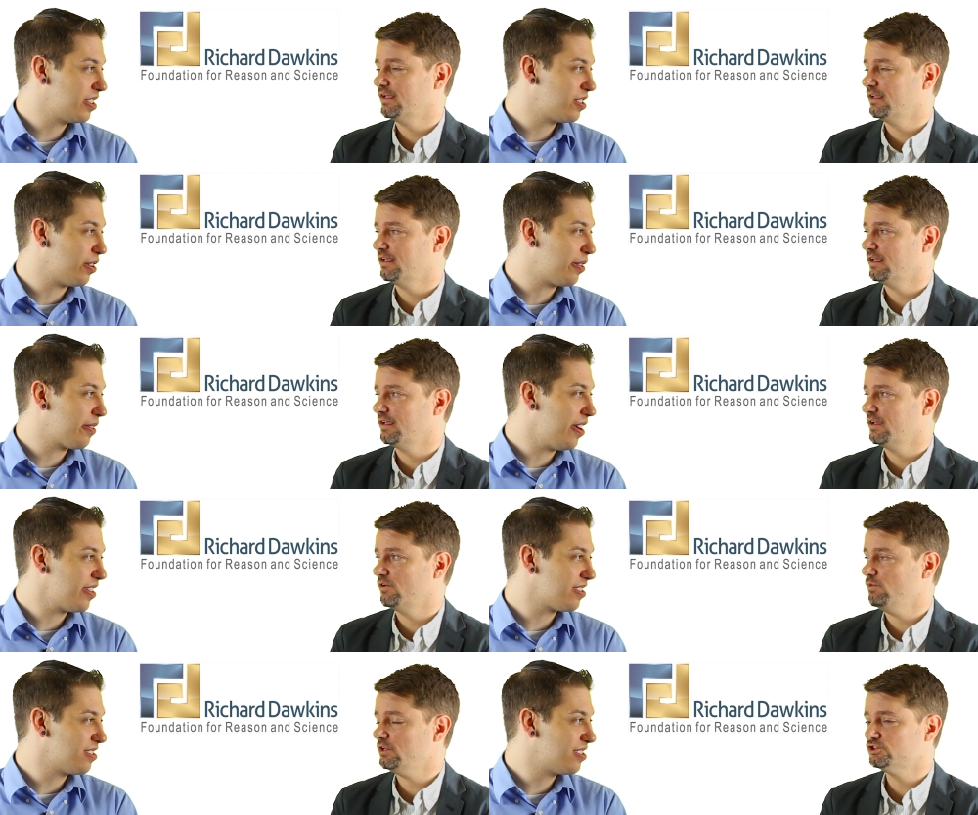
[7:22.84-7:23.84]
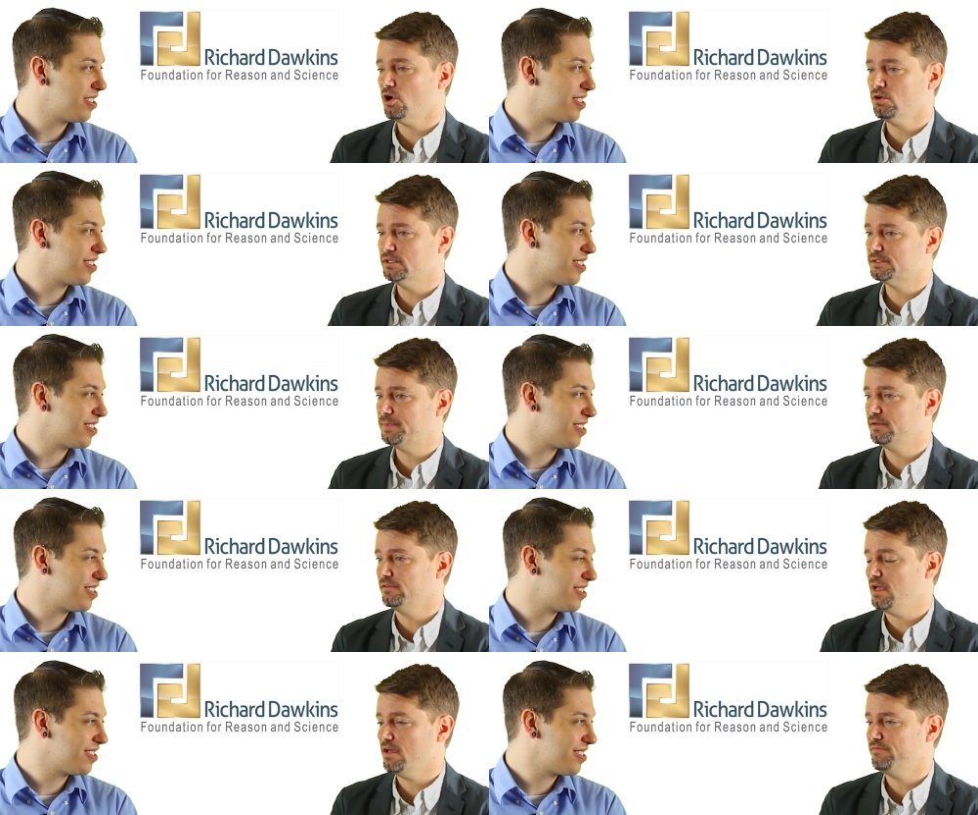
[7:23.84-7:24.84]
Speaker 1: sharing your thoughts.
Speaker 2: Well, Joel, it's
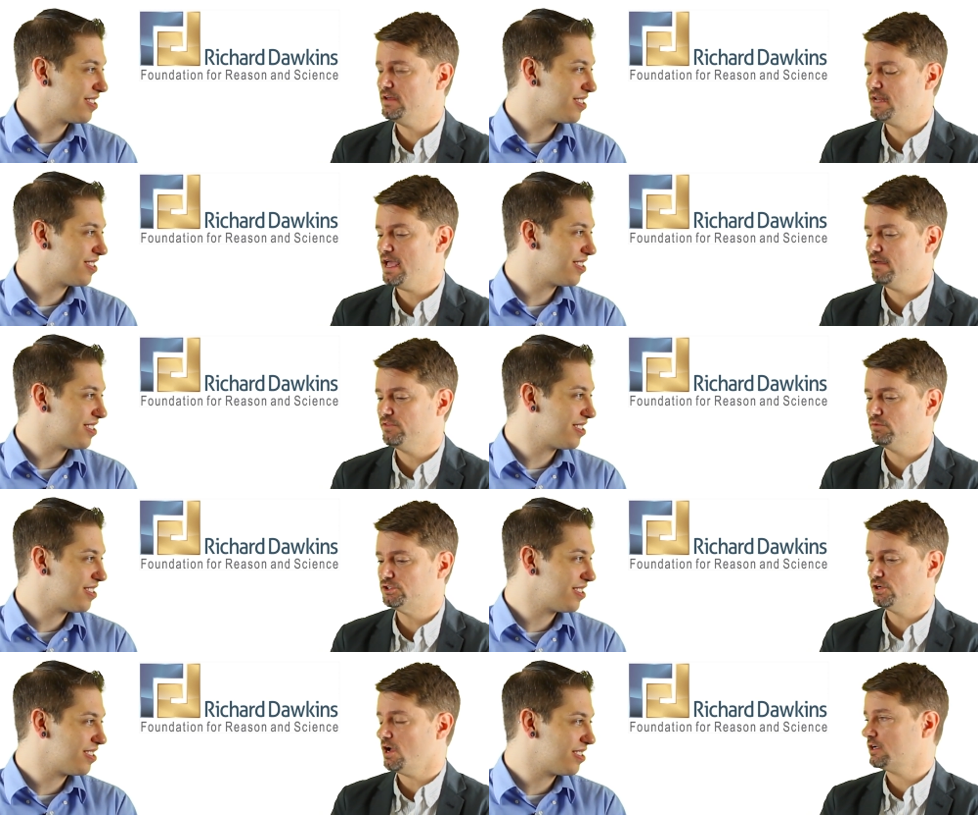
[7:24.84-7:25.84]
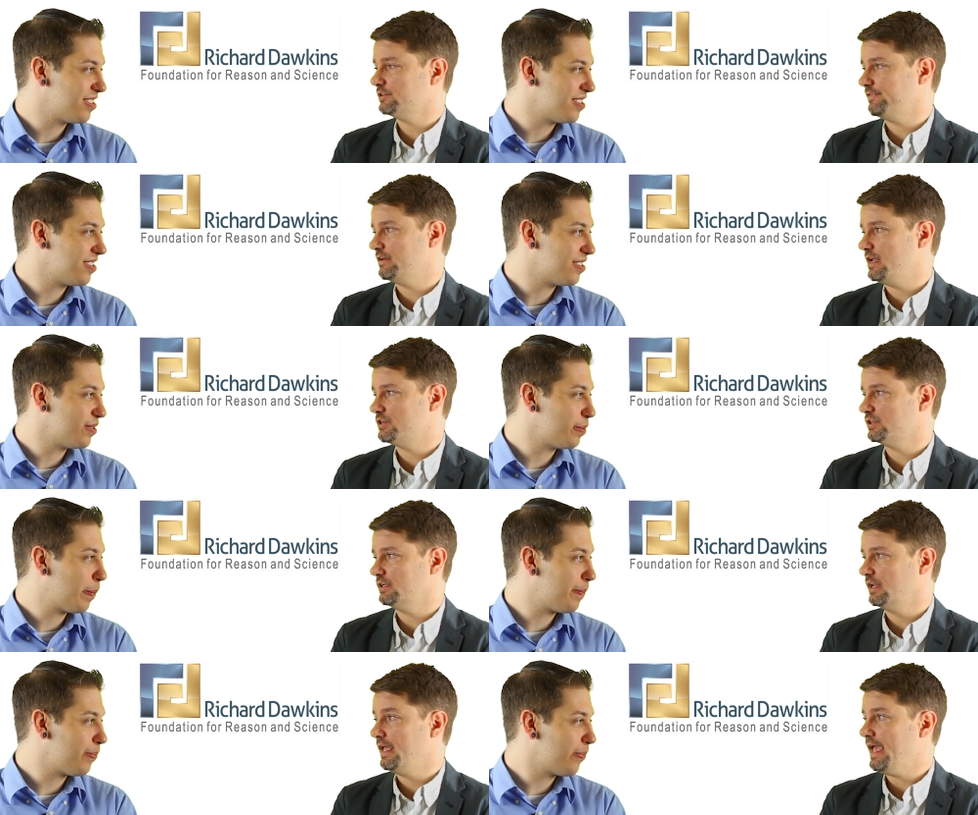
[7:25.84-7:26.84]
been uh, fun to have the Richard Dawkins
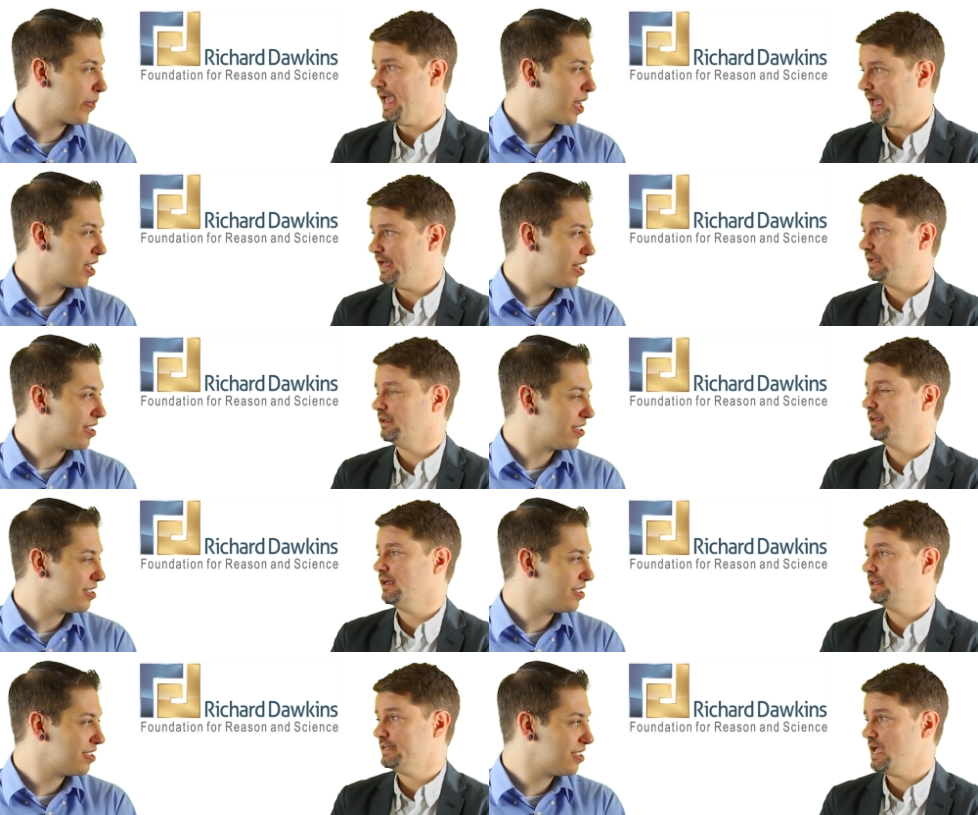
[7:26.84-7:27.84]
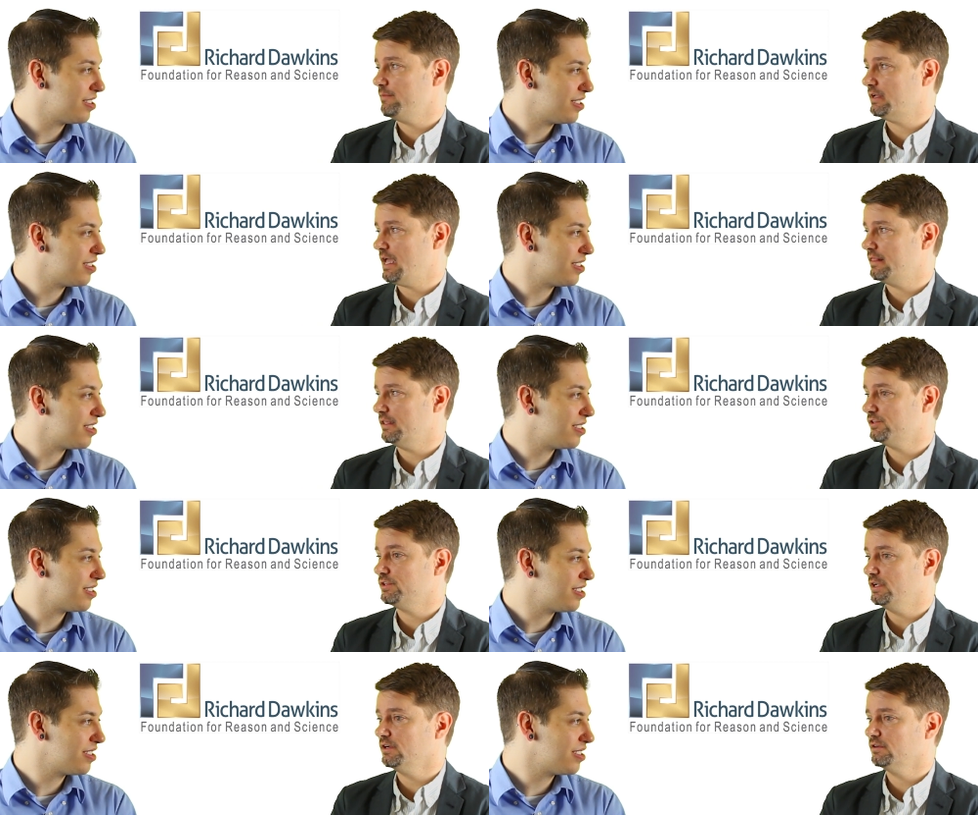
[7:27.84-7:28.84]
Foundation at uh, TAM again this
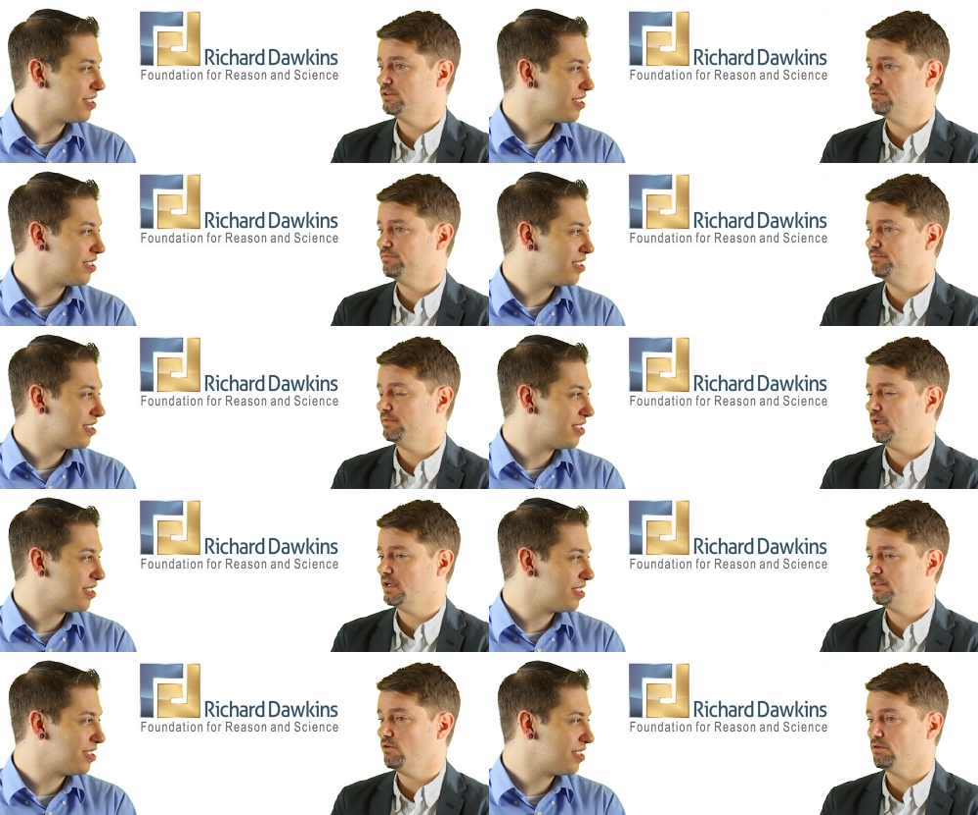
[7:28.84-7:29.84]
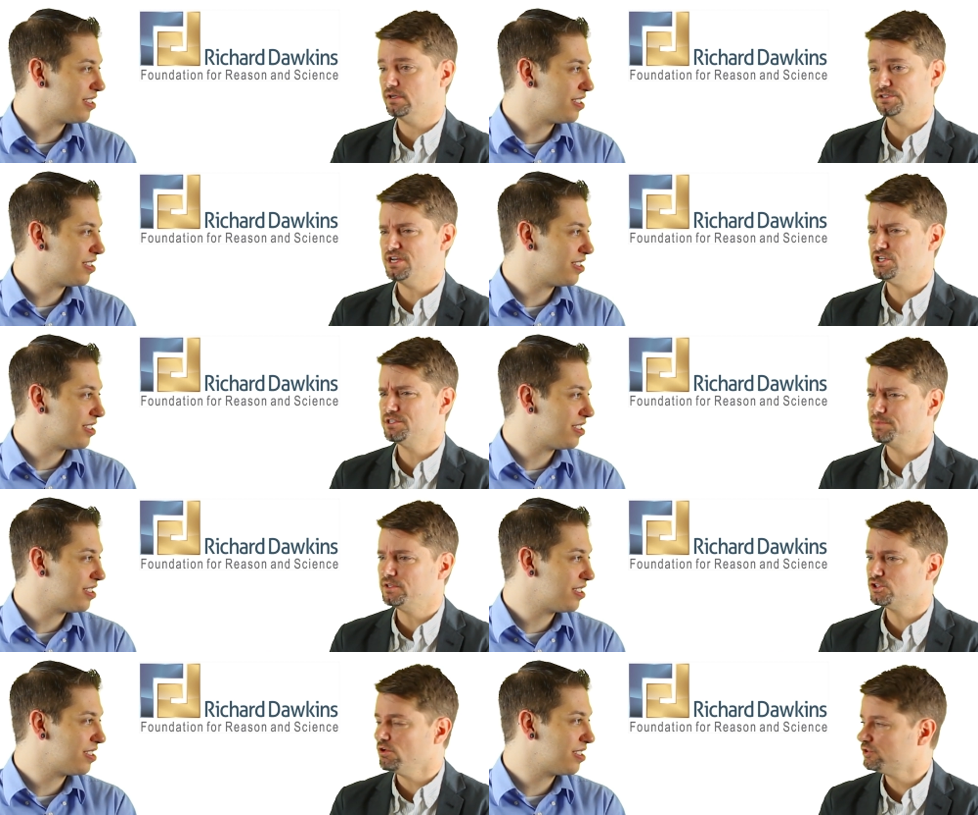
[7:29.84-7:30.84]
year. Uh, the organization's
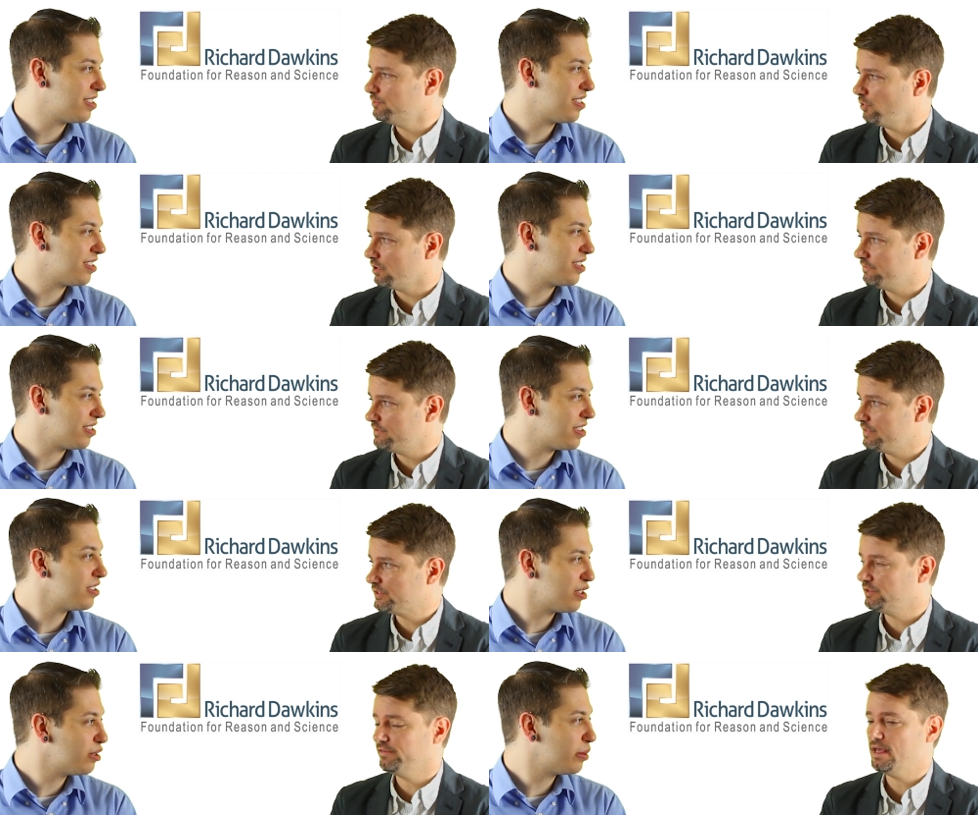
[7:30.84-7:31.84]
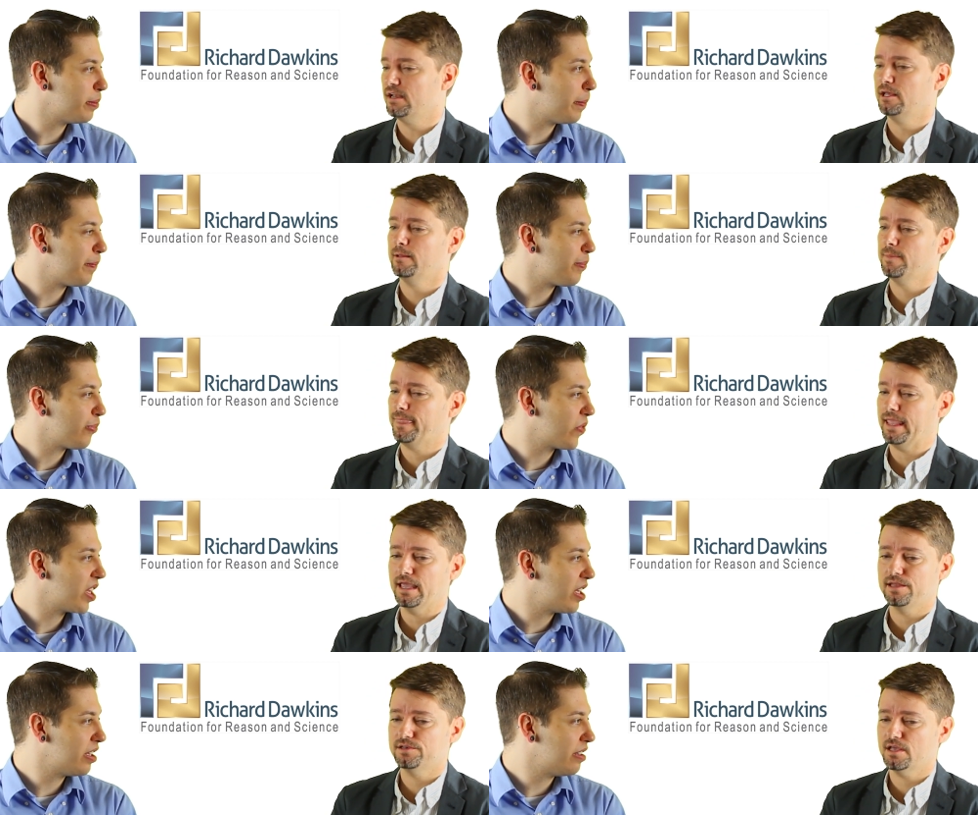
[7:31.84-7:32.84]
been so supportive of this event,
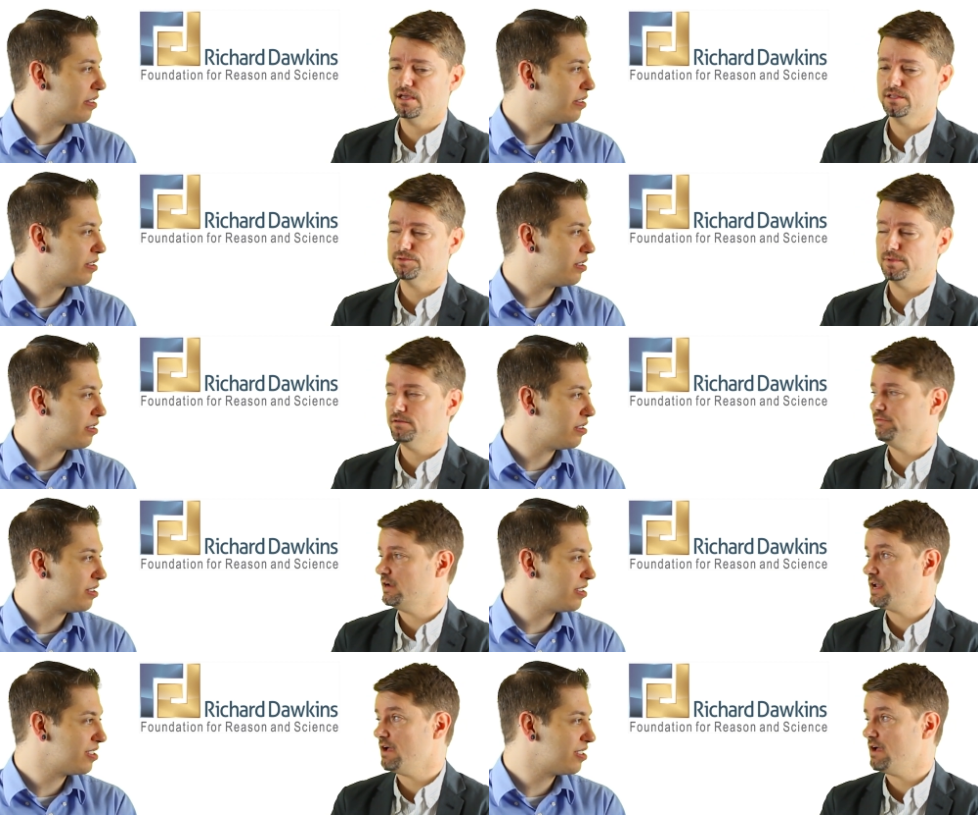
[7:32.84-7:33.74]
and uh, it's been a fun